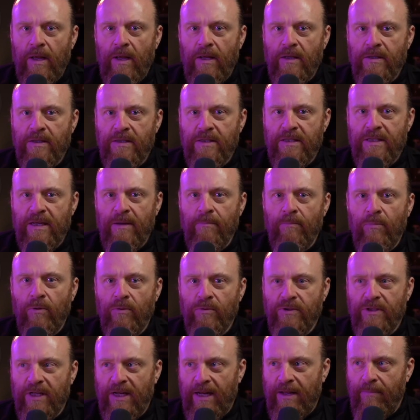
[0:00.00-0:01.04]

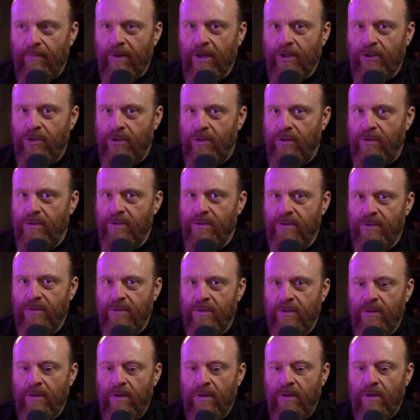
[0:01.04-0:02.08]
symbols and images
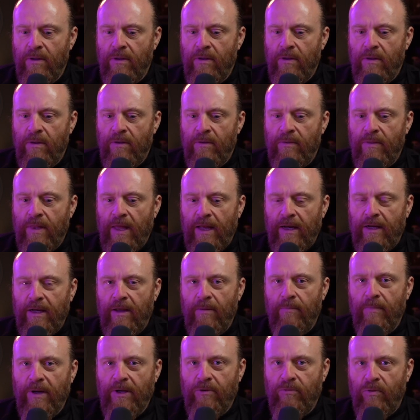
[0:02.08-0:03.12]
that
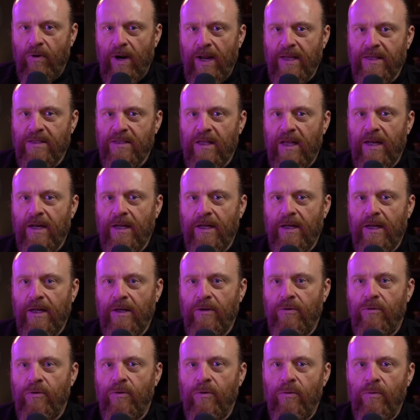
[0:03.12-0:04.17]
can be translated
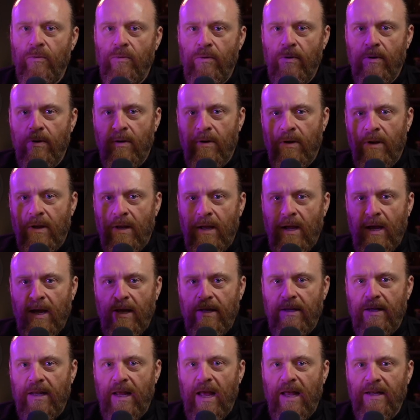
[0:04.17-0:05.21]
into
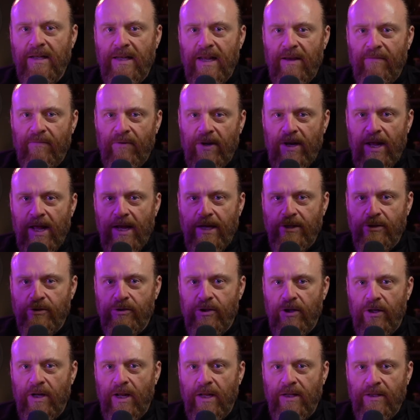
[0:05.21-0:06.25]
a, a,
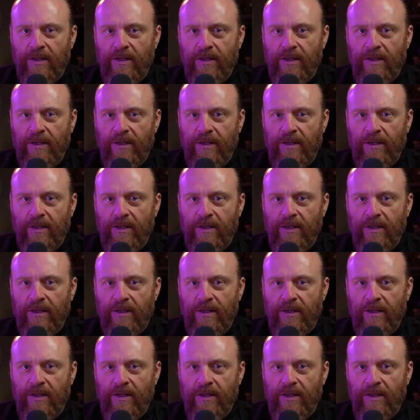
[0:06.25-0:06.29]
divination, a